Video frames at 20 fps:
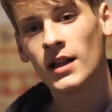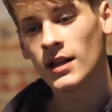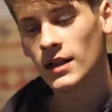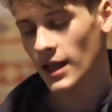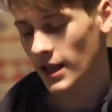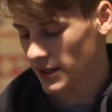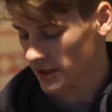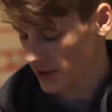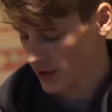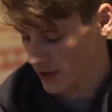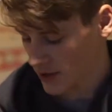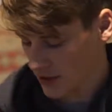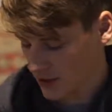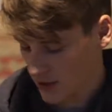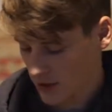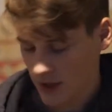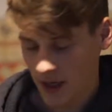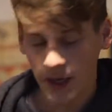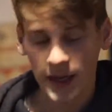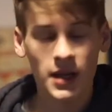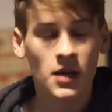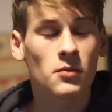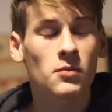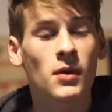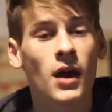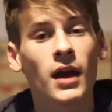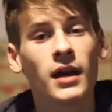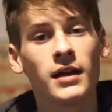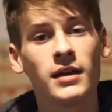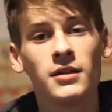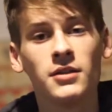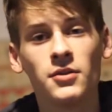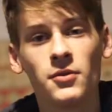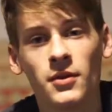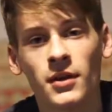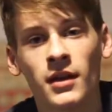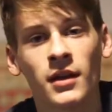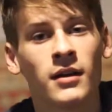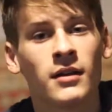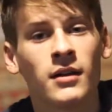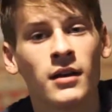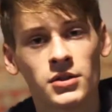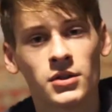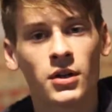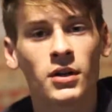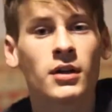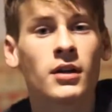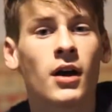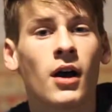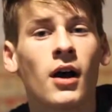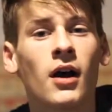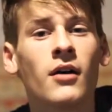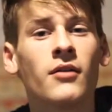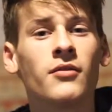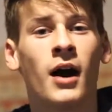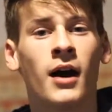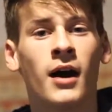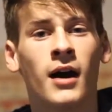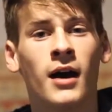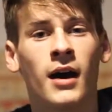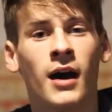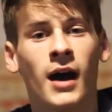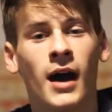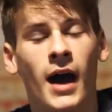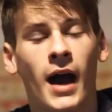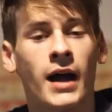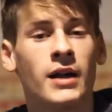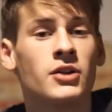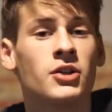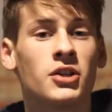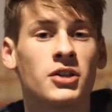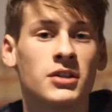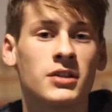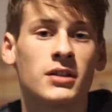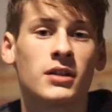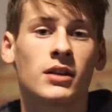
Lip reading: let's just go ahead and get right into it. Starting off, I just